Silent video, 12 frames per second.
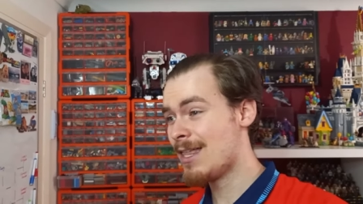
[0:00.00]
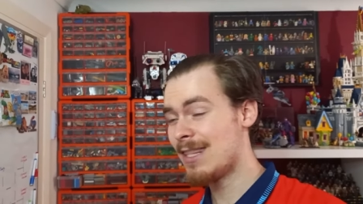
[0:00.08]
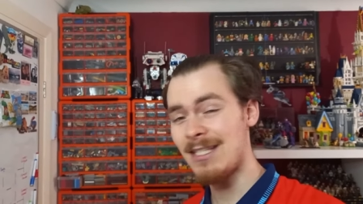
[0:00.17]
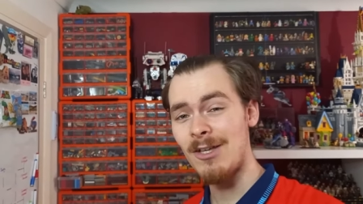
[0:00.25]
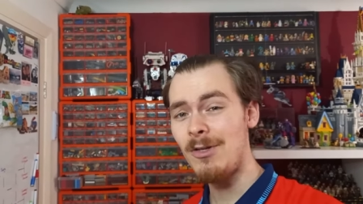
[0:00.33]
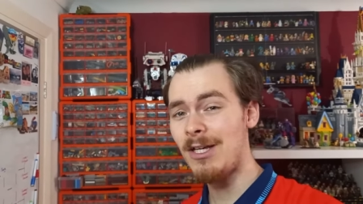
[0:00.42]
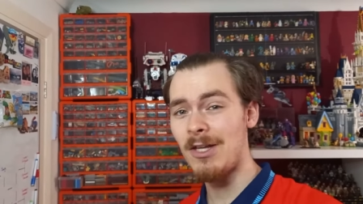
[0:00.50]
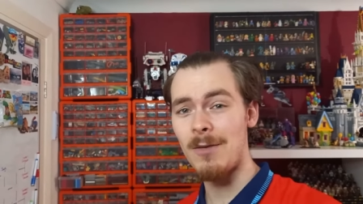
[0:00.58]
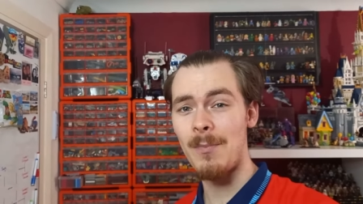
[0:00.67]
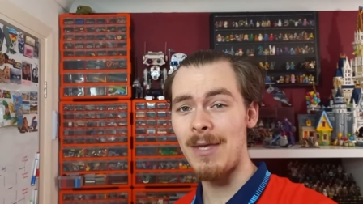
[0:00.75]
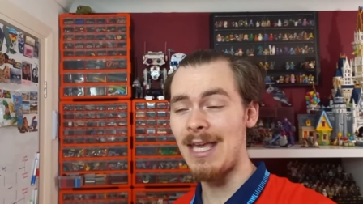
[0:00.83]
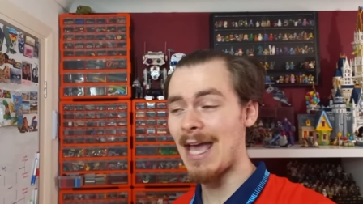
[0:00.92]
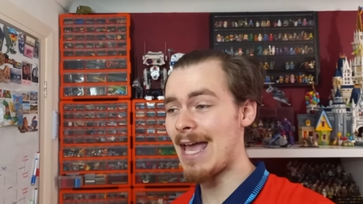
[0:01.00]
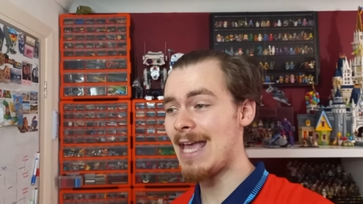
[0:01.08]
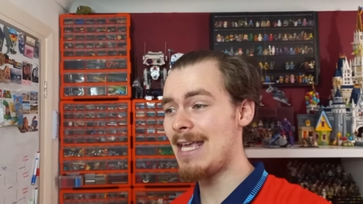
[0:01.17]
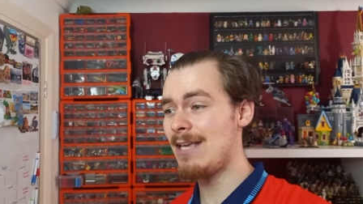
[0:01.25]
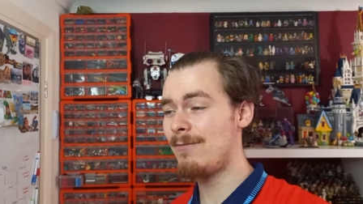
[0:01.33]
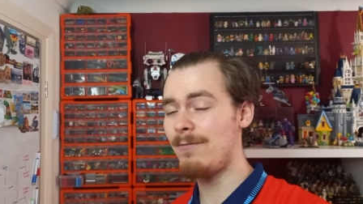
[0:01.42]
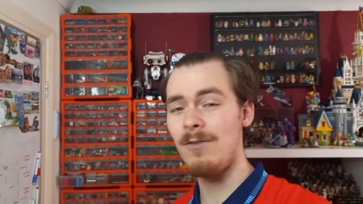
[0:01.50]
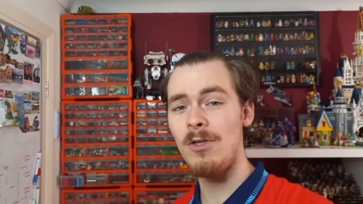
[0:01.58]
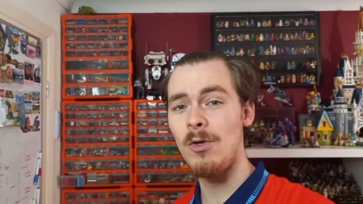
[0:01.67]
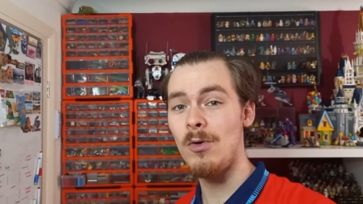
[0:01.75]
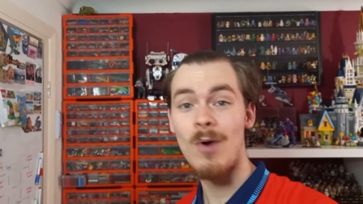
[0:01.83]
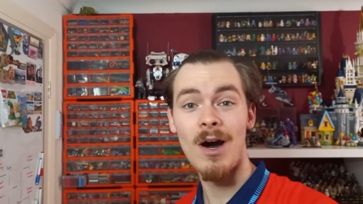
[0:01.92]
There's only going to be a
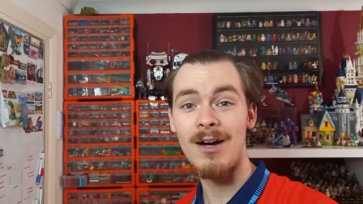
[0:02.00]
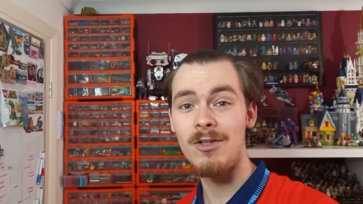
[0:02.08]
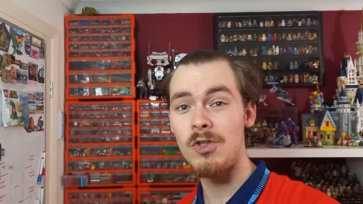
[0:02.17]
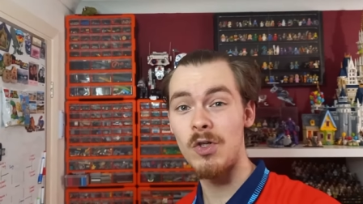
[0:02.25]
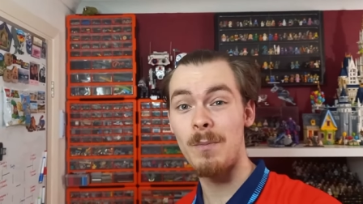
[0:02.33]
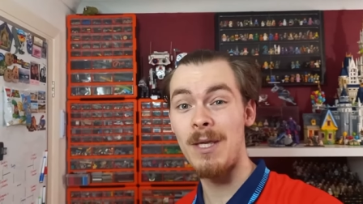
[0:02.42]
few hundred